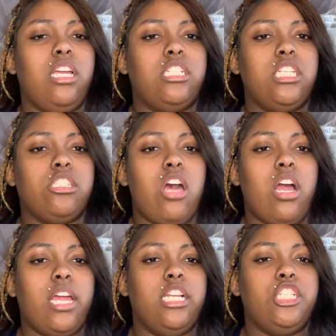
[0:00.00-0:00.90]
She's
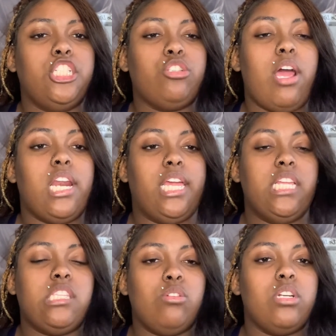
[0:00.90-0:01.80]
talking, she's trying to
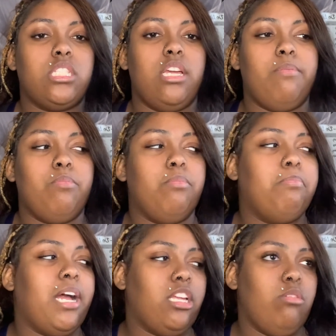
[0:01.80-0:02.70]
get towards him
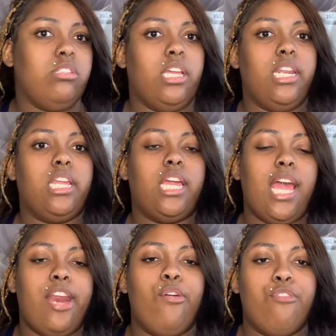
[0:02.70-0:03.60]
by using
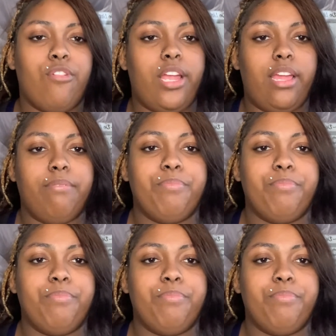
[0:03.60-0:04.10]
Kendall friend.